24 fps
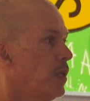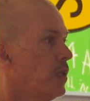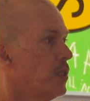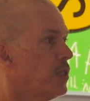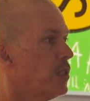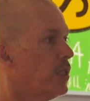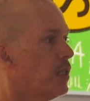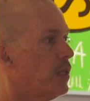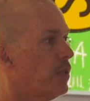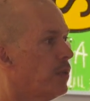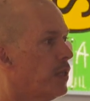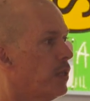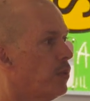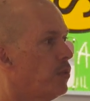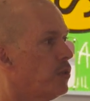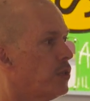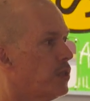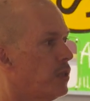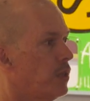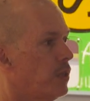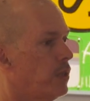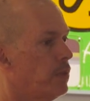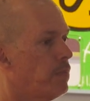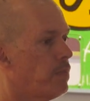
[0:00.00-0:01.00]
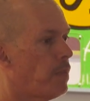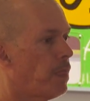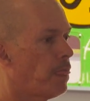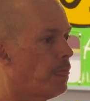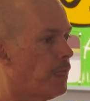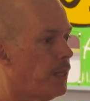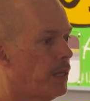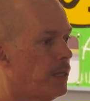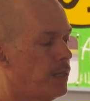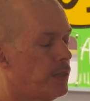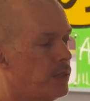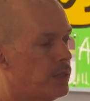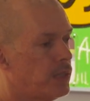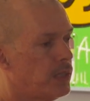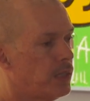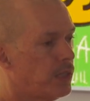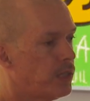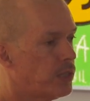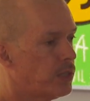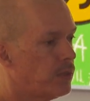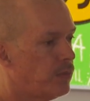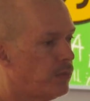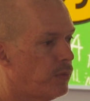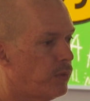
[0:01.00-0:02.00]
So that, that was the
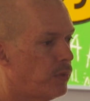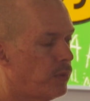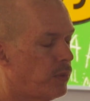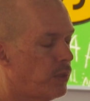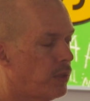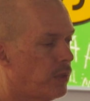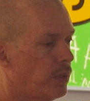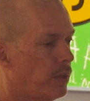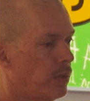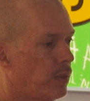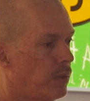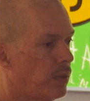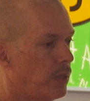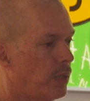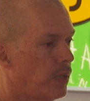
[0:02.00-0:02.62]
intersection for why